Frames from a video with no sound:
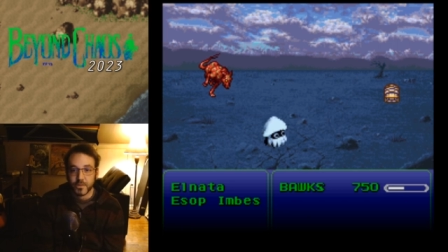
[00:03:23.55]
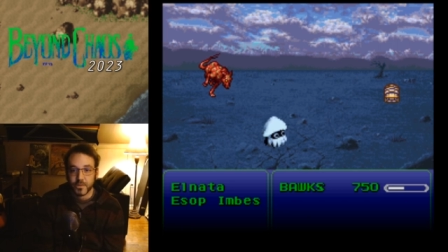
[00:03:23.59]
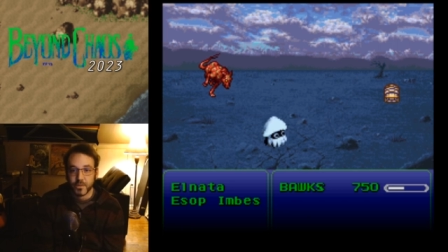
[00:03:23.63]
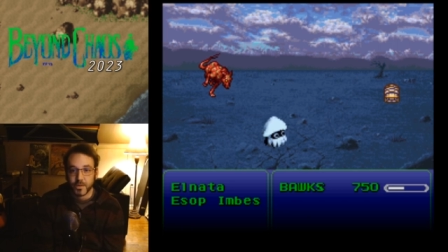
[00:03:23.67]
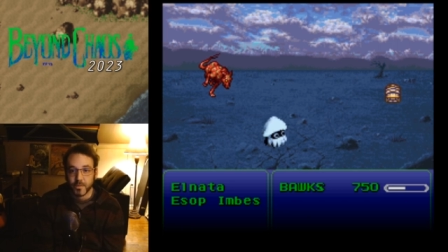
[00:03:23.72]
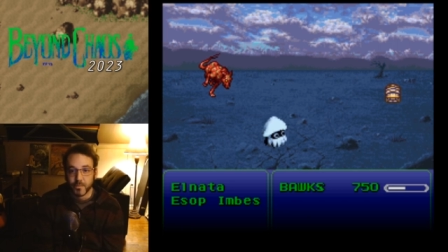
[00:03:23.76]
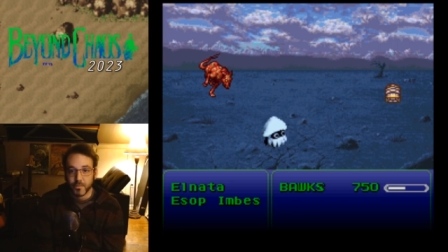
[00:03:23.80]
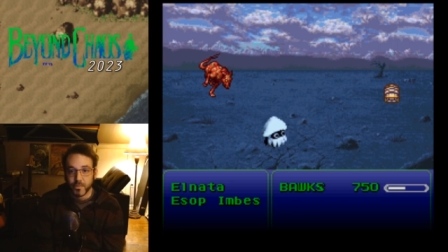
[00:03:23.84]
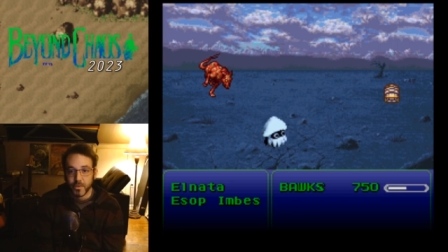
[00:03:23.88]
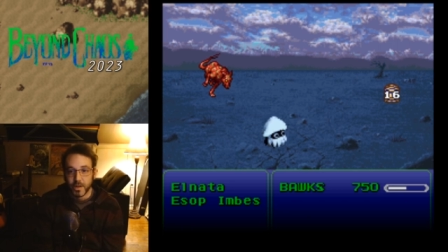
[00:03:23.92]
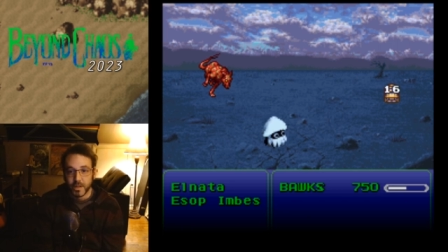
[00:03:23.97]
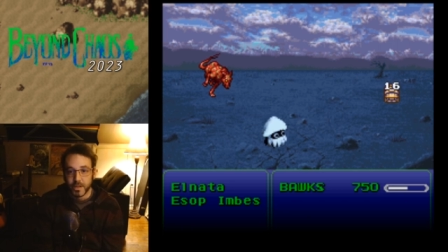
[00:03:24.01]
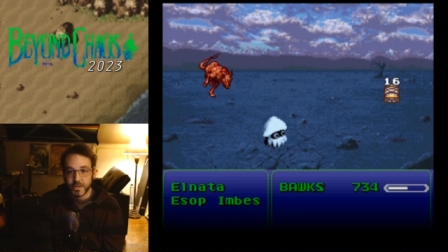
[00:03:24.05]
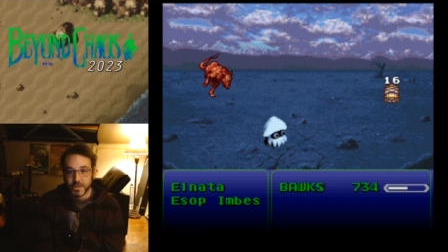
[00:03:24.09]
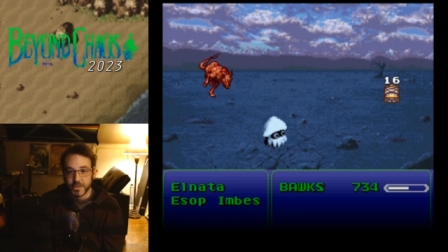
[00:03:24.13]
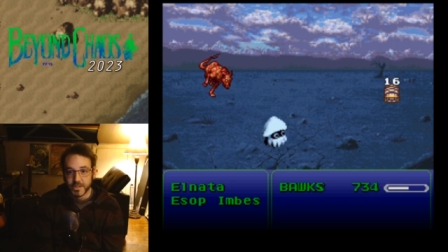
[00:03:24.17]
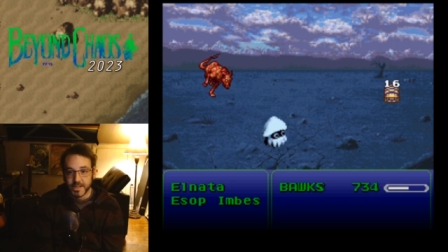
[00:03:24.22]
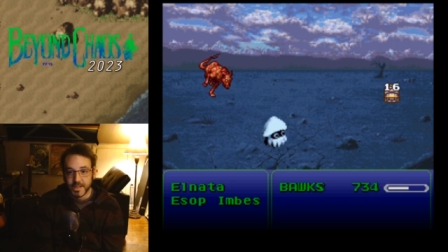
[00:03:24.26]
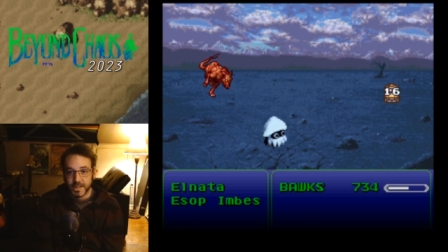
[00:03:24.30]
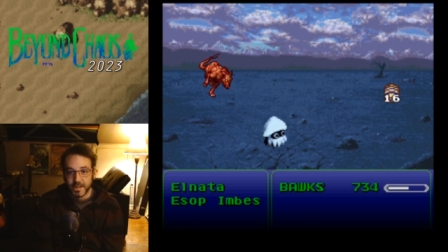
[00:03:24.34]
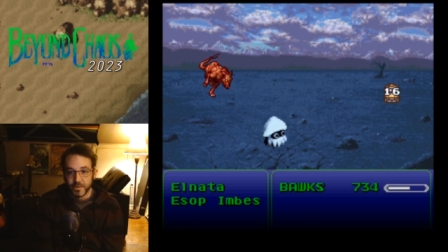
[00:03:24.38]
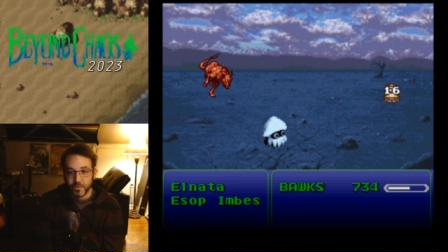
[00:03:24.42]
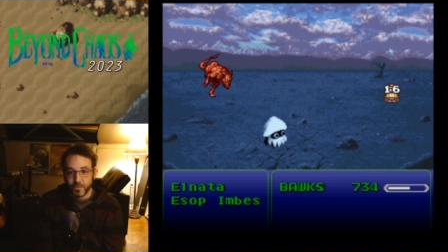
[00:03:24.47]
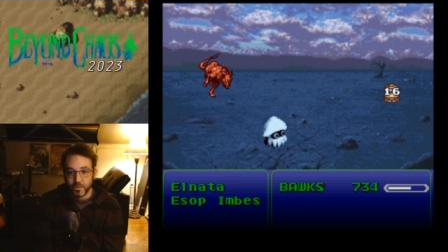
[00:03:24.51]
We can probably
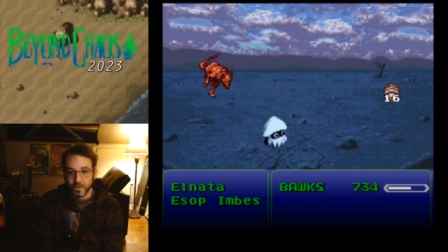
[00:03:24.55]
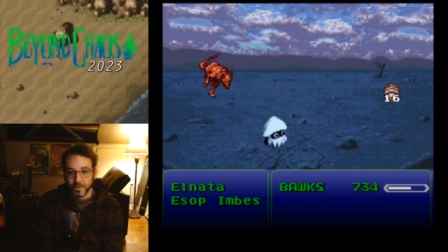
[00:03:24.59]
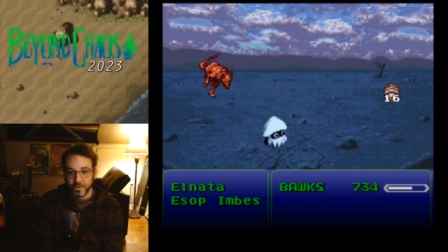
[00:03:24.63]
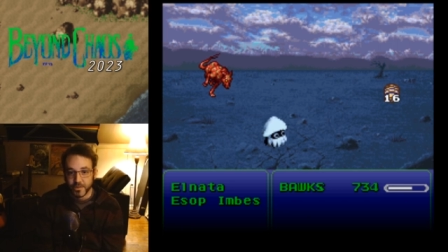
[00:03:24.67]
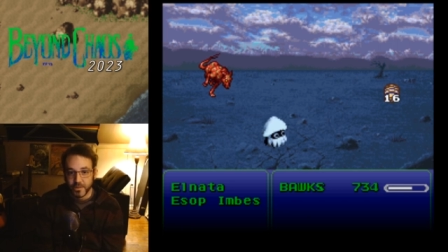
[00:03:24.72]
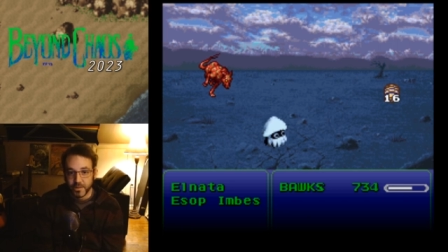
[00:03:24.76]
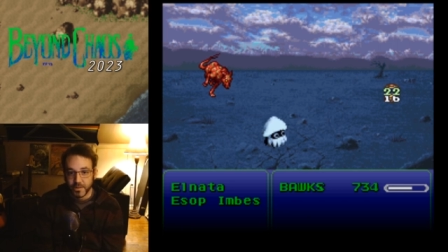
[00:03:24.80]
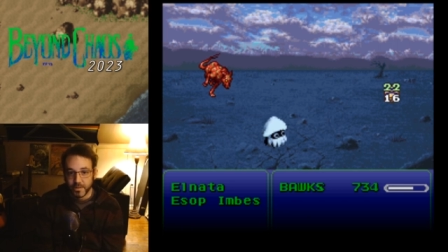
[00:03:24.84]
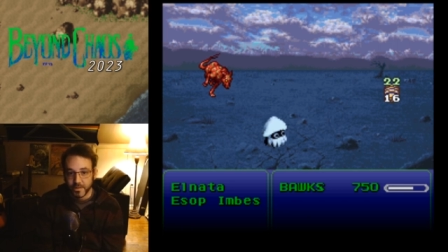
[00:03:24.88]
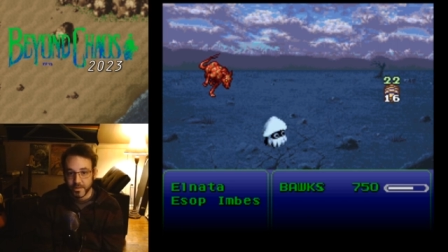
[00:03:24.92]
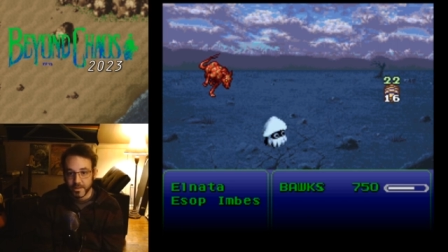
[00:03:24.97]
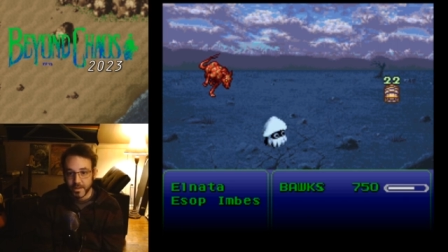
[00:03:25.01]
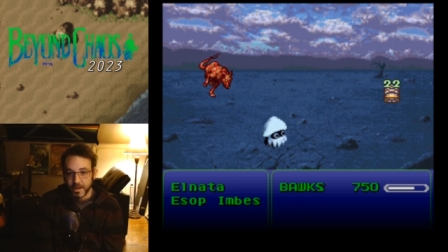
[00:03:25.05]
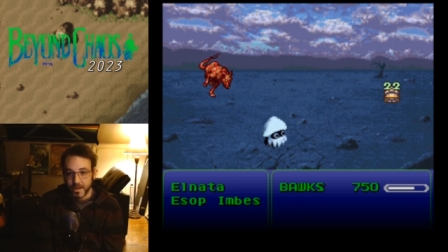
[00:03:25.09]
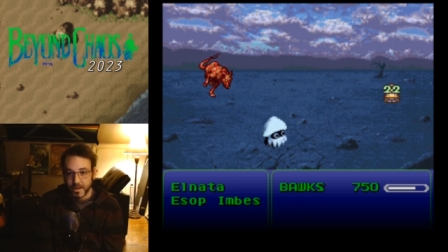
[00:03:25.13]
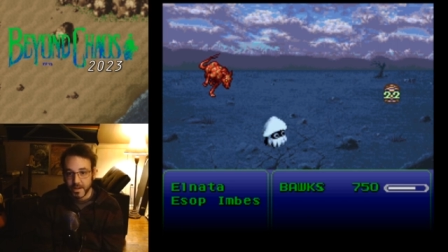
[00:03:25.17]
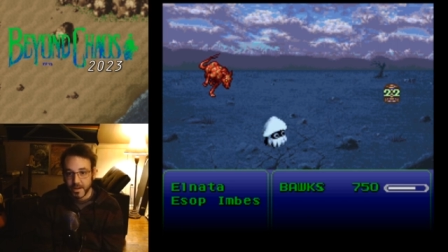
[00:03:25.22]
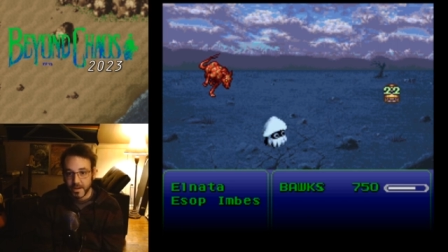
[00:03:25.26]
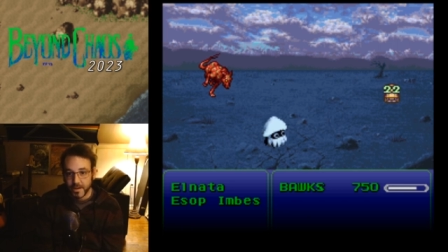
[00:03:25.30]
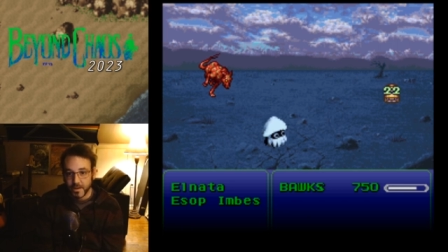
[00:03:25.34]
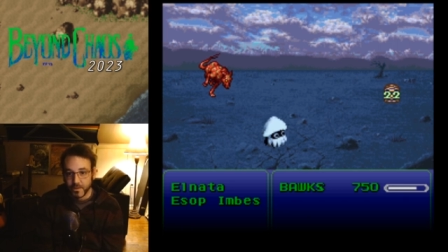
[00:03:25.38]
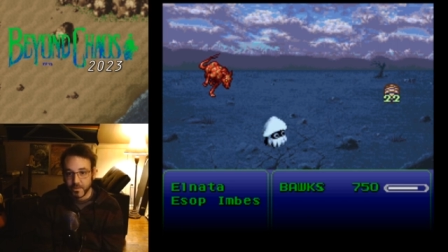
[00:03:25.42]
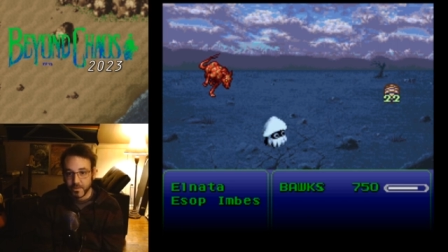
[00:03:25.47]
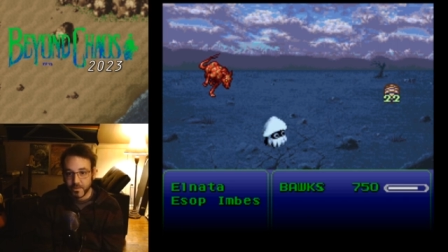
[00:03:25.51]
just hit it once and it'll die
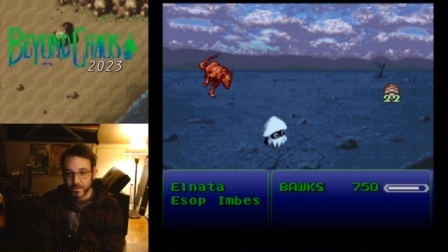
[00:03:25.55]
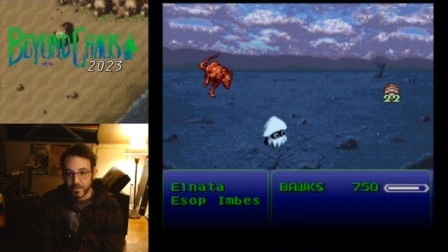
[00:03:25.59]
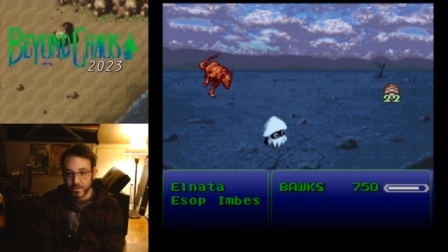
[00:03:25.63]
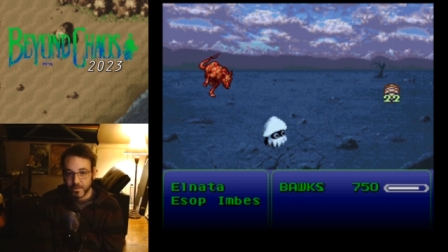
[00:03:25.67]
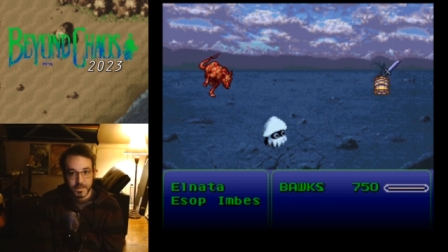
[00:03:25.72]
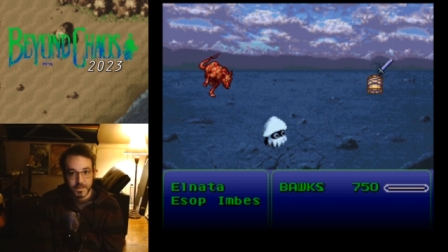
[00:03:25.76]
now.